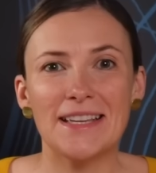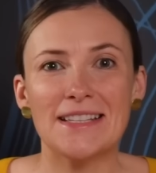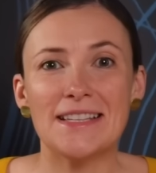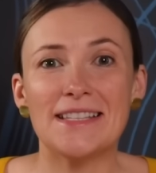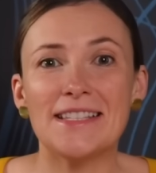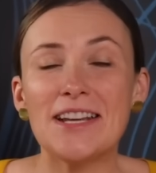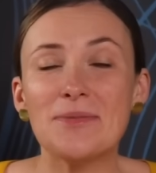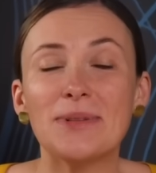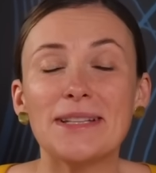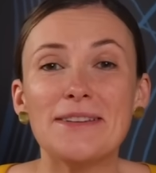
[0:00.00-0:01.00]

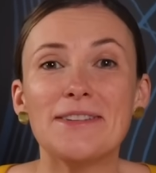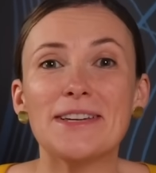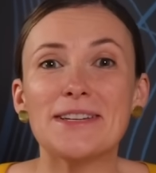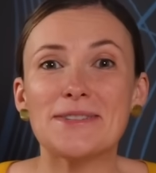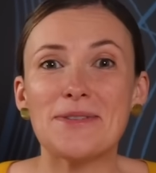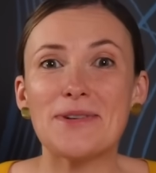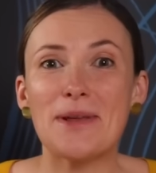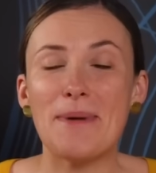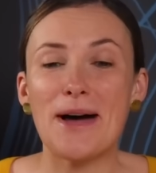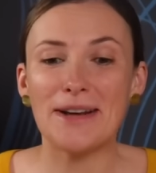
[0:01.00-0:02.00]
Sustainable living is all
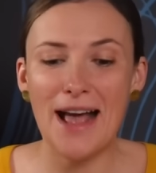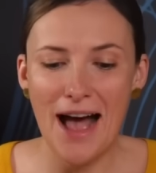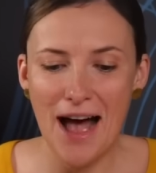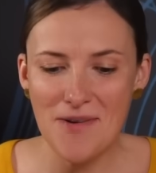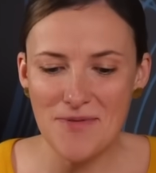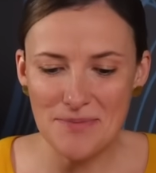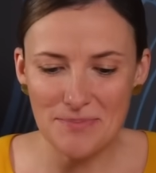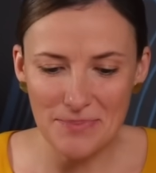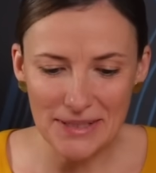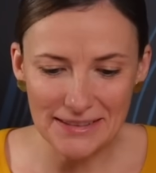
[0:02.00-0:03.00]
about how we
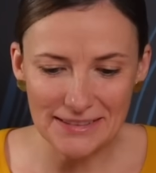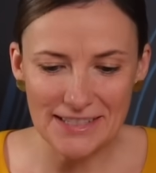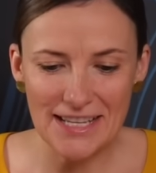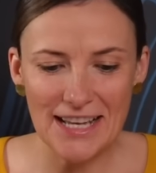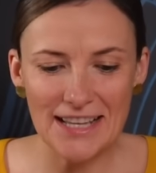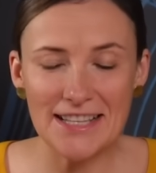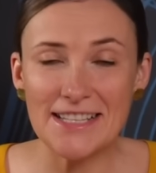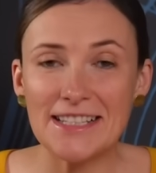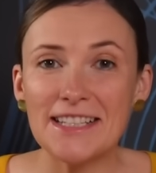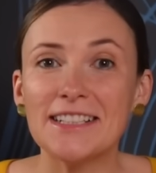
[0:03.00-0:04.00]
build
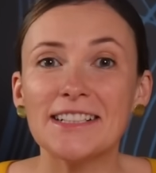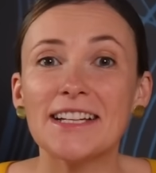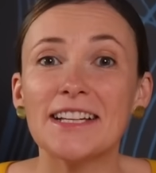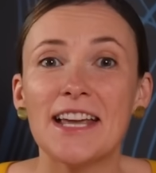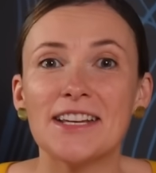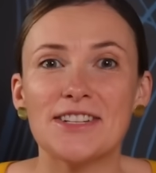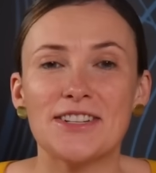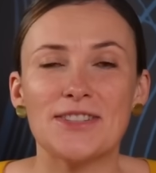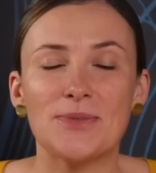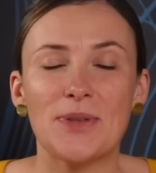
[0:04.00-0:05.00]
these little
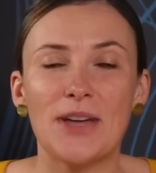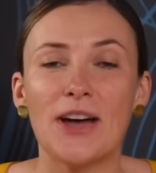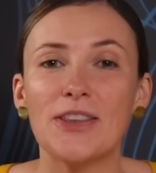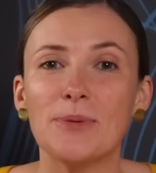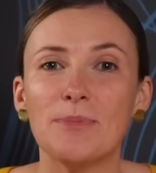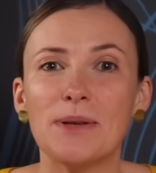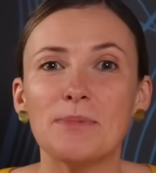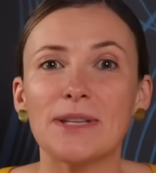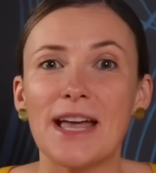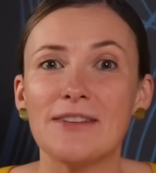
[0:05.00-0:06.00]
connections with other
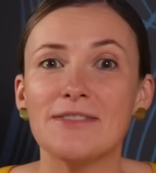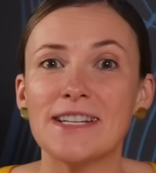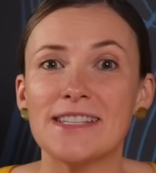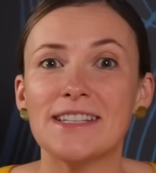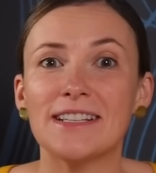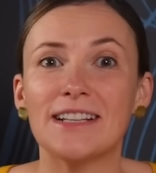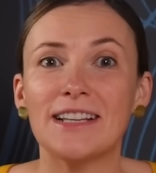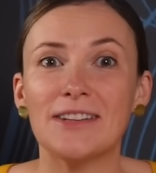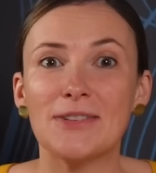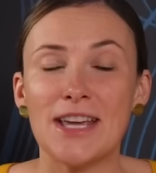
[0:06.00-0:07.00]
people every single
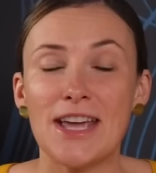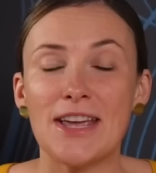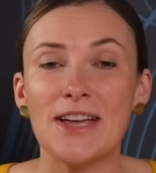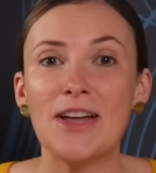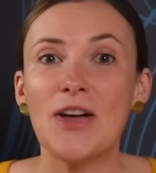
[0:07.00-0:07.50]
day.